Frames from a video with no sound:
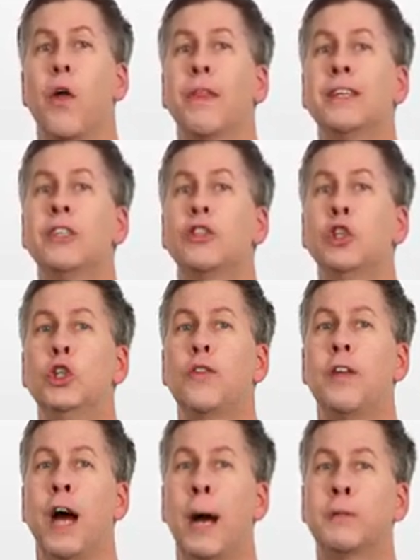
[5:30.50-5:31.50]
This is due to
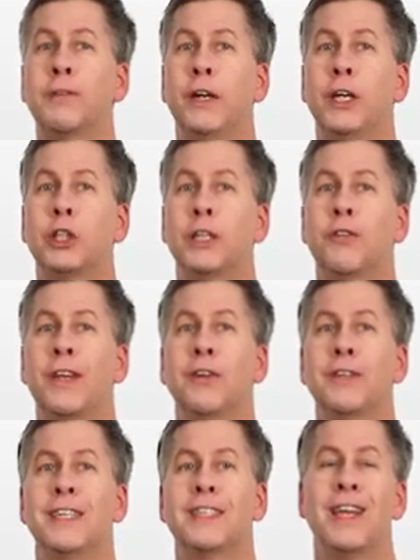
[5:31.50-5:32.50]
the observation that
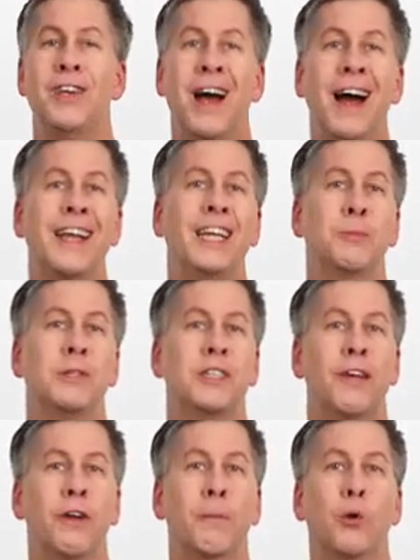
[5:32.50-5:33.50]
there is not a
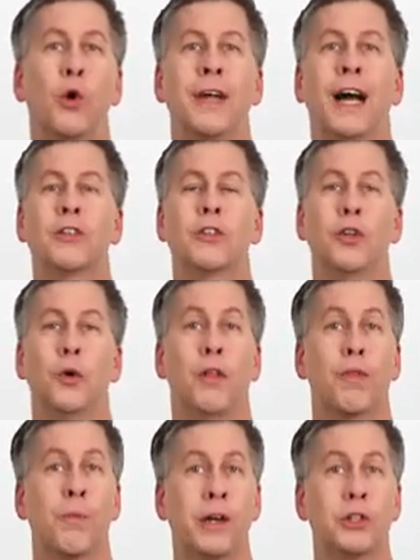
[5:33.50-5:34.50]
specific
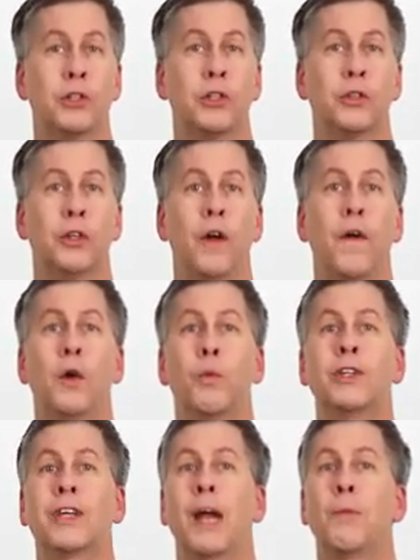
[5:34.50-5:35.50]
procalcitonin threshold
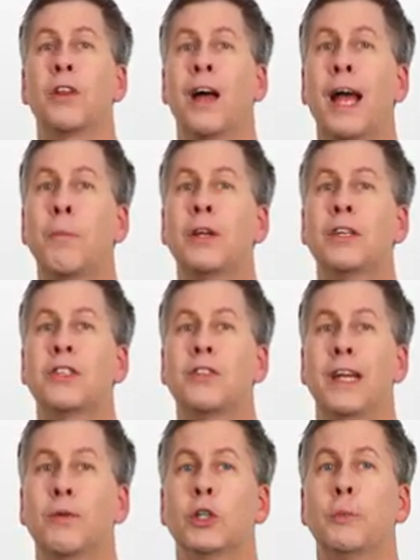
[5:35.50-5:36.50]
which can reliably
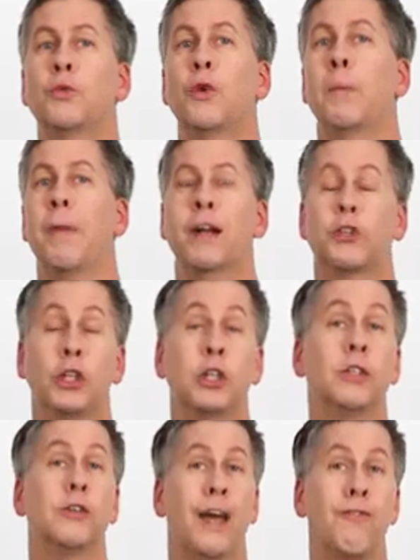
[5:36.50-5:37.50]
distinguish between
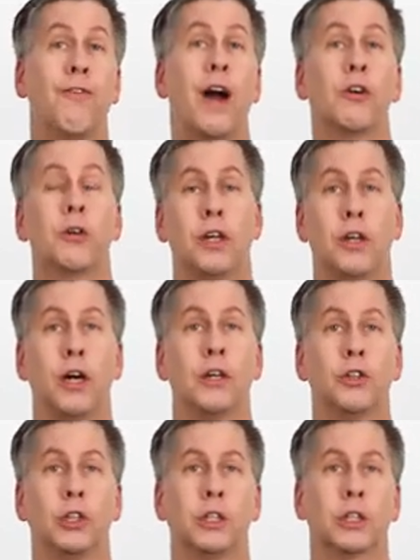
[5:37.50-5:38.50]
bacterial and viral
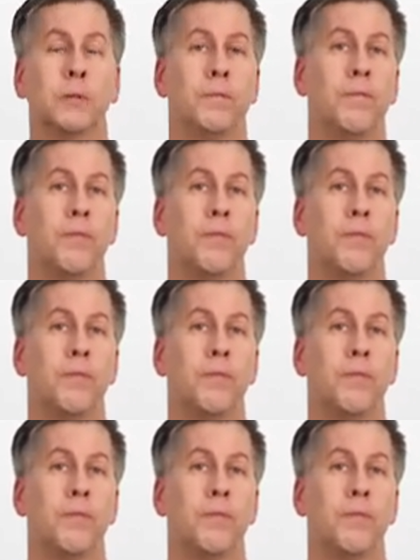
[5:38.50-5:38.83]
etiologies.